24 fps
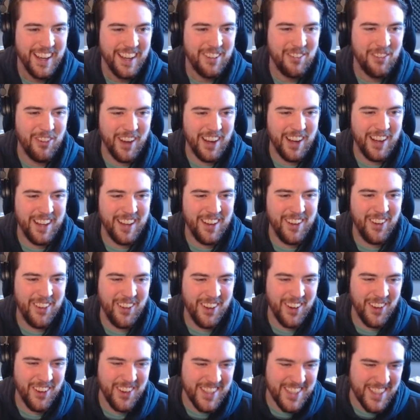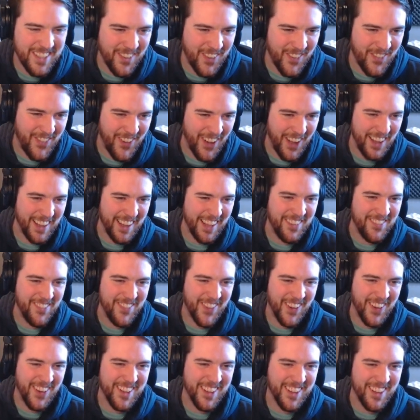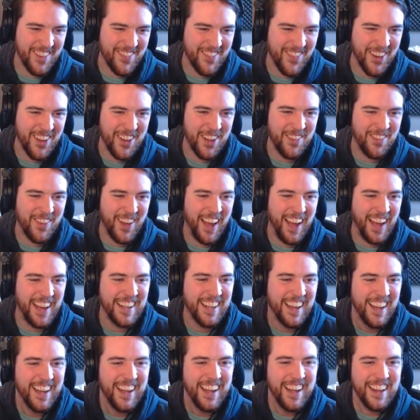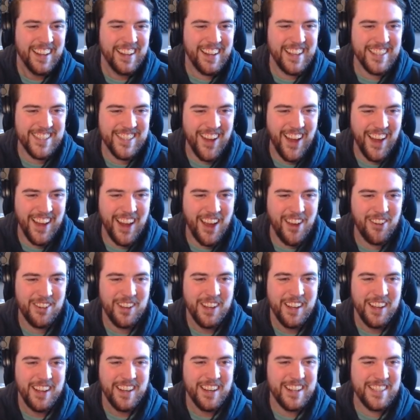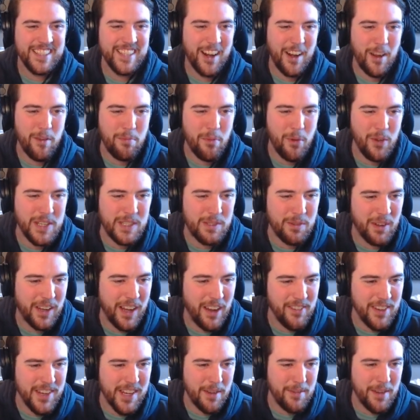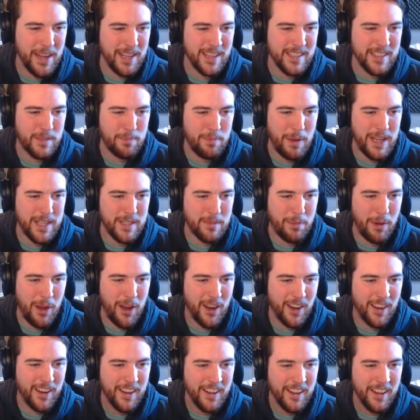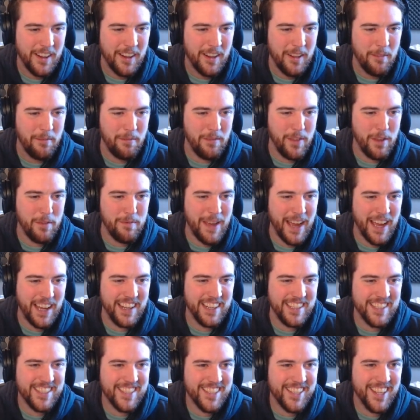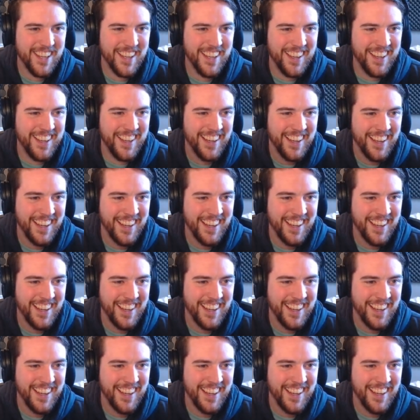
we're, we're falling further and further behind. That's not how, that's not how points work. Every time I hit the space bar, they manage to,